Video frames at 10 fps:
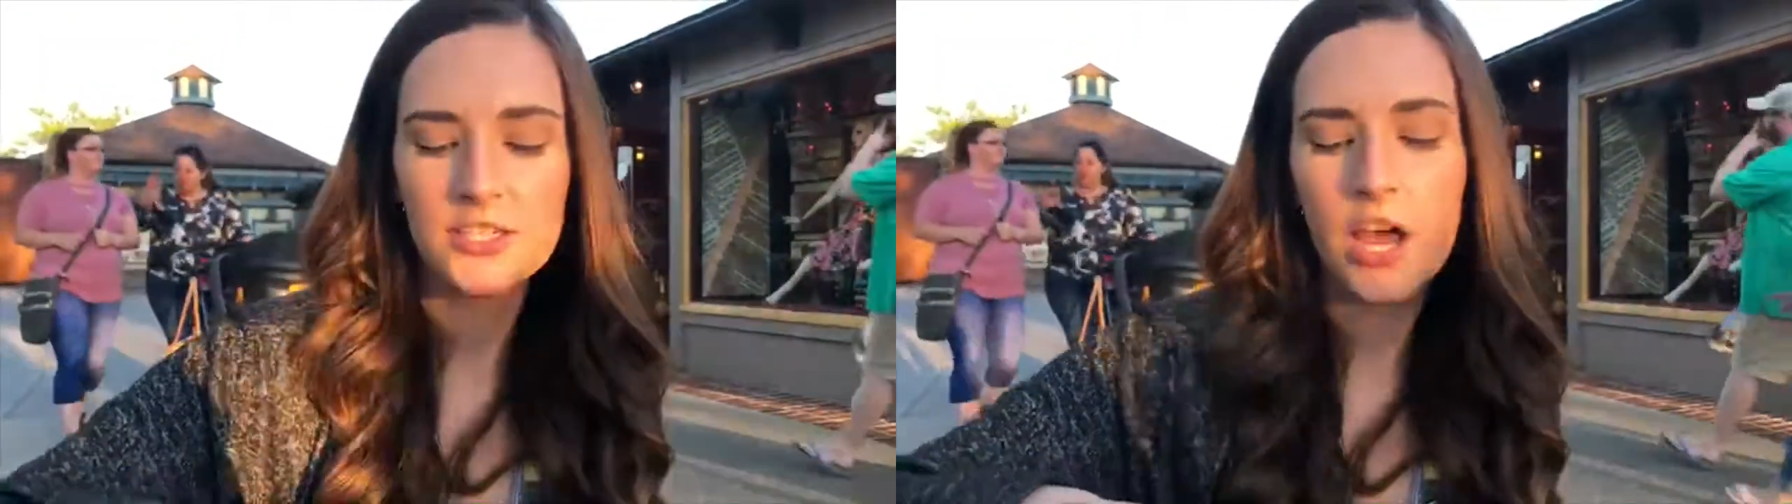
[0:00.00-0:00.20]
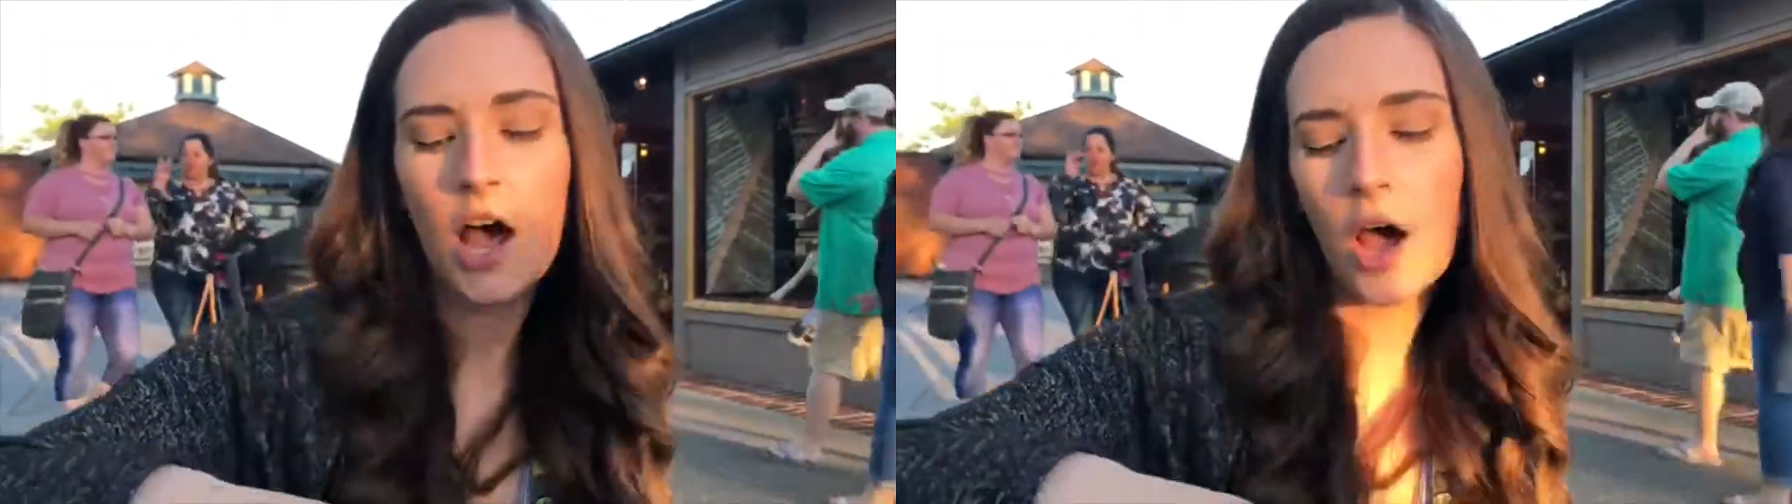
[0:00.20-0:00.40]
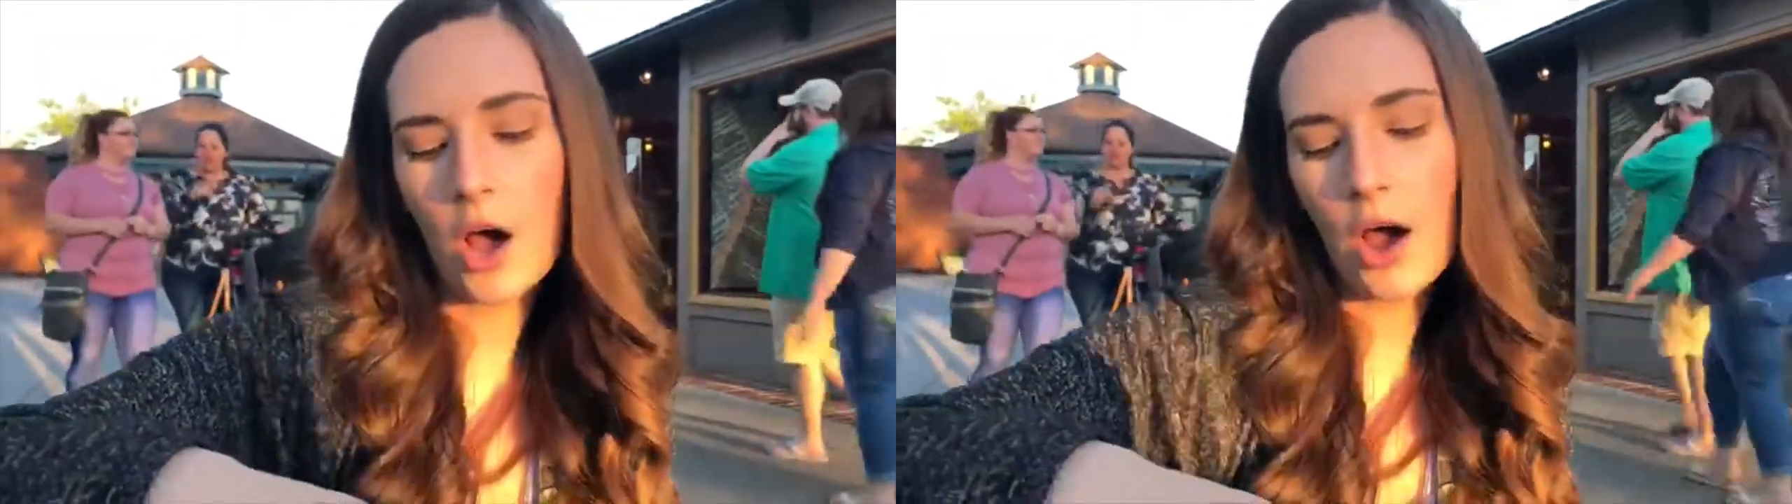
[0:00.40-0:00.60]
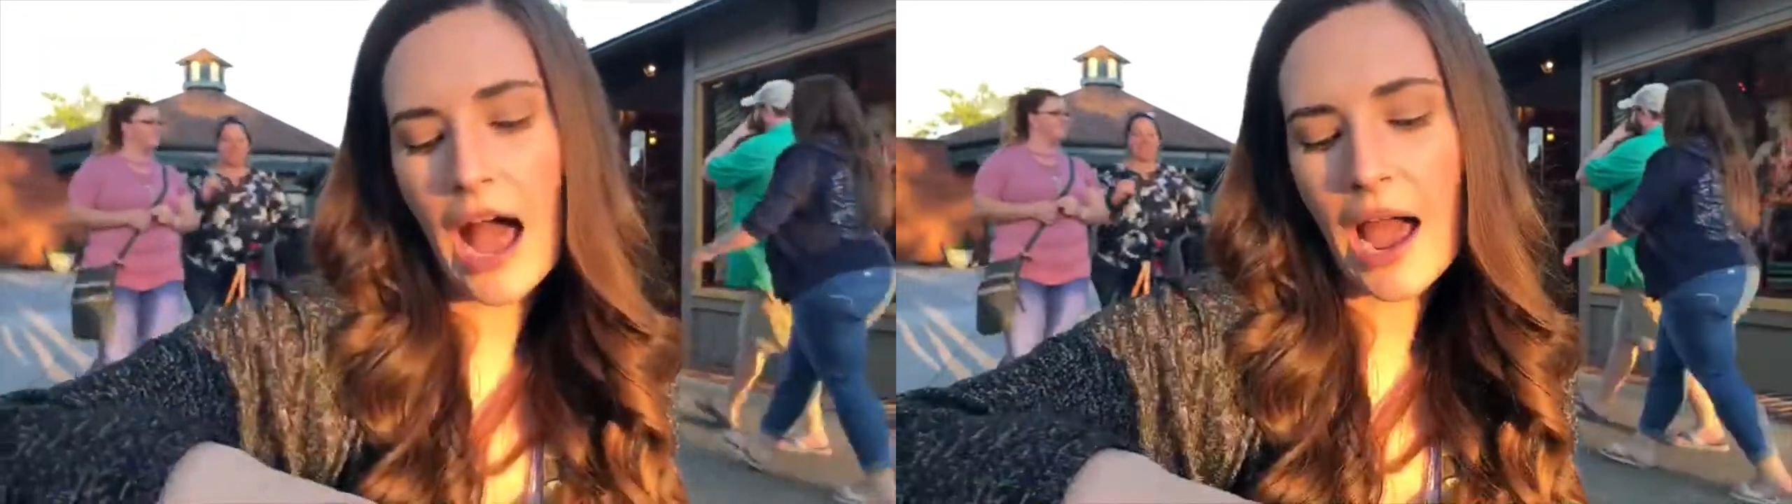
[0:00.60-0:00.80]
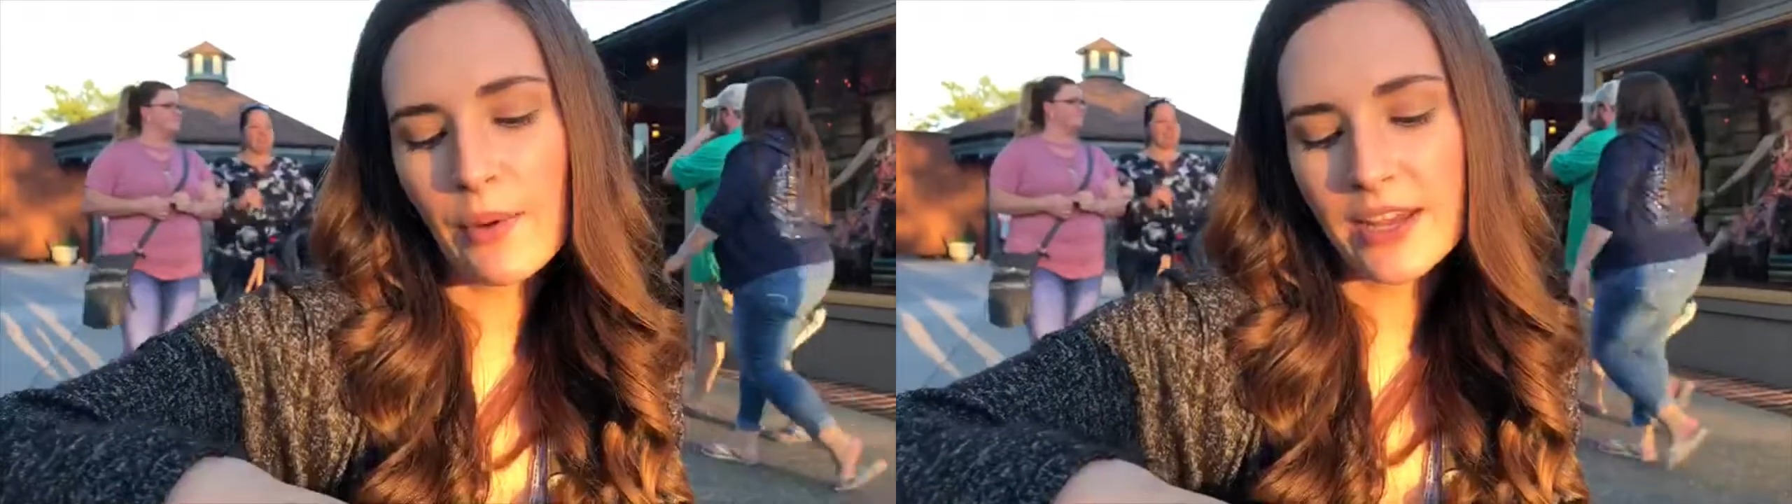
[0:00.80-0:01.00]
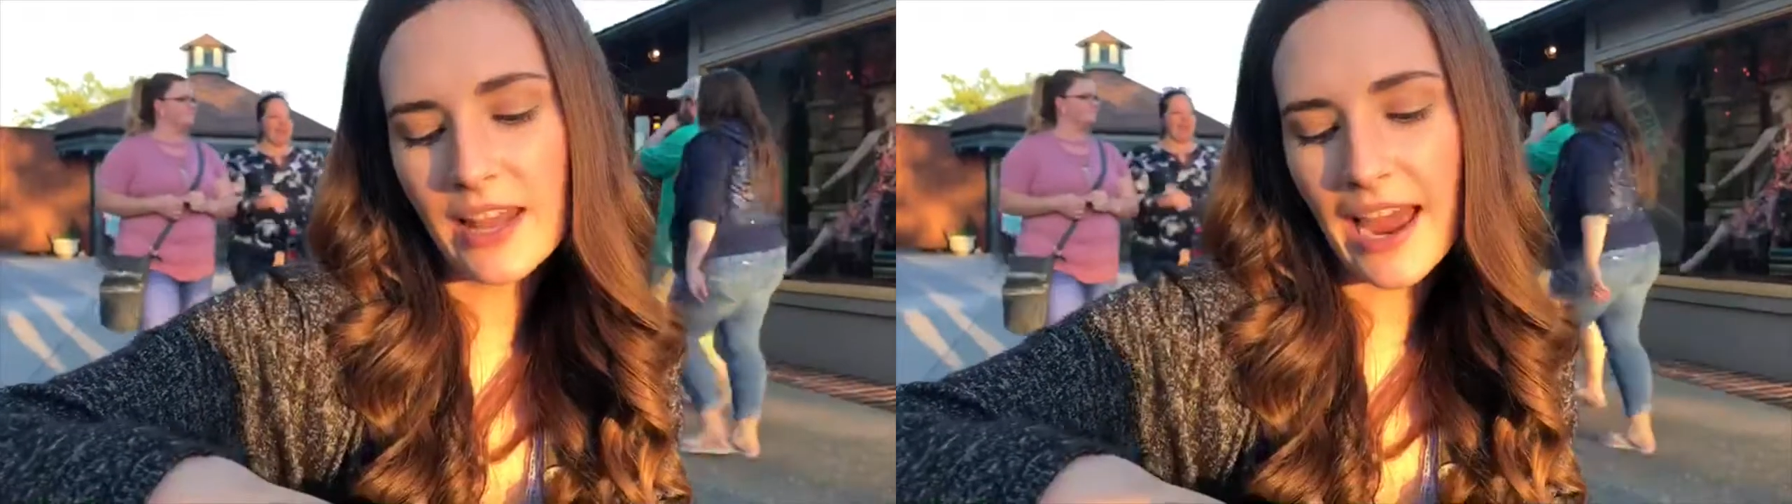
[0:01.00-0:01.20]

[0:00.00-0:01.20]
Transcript: So I would